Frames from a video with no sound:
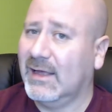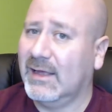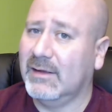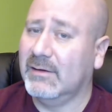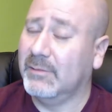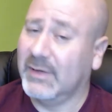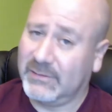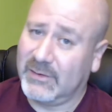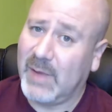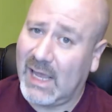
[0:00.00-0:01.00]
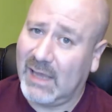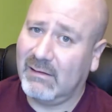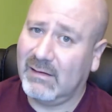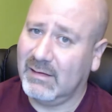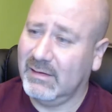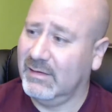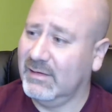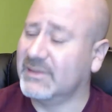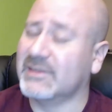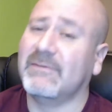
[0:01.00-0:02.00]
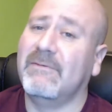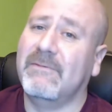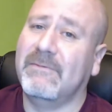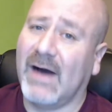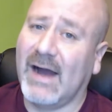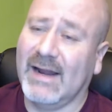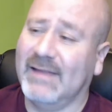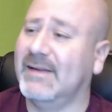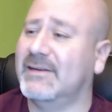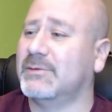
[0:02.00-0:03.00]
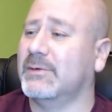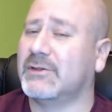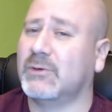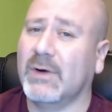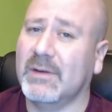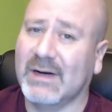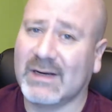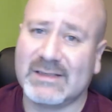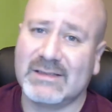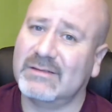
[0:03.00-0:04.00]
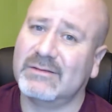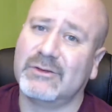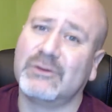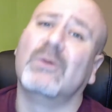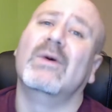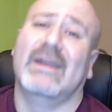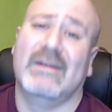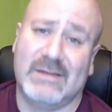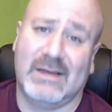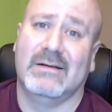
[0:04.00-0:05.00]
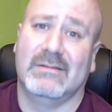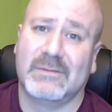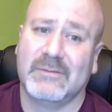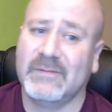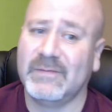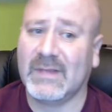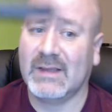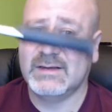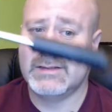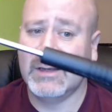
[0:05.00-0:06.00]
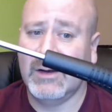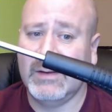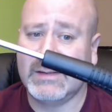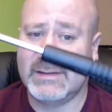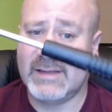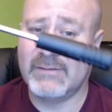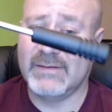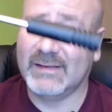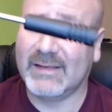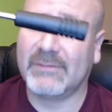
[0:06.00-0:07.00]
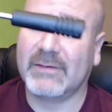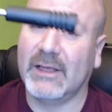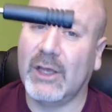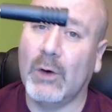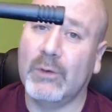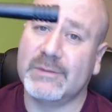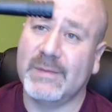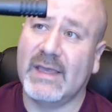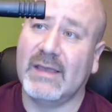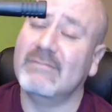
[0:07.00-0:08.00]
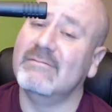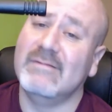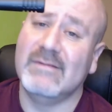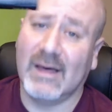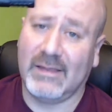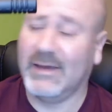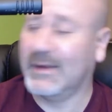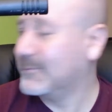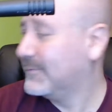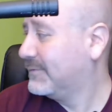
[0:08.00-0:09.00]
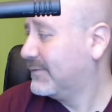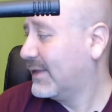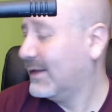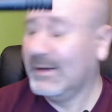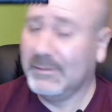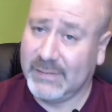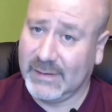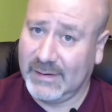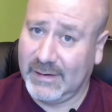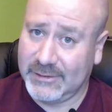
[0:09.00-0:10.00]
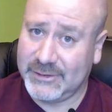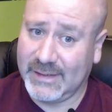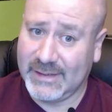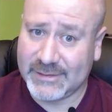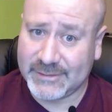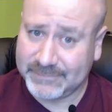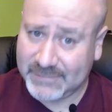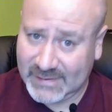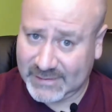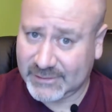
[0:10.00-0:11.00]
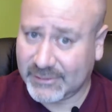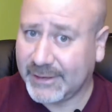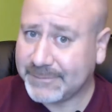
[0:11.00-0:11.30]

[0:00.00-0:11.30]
But for me, this is fine. I think this was $20 20 years ago. So it definitely owes me nothing. But here she is. This is great.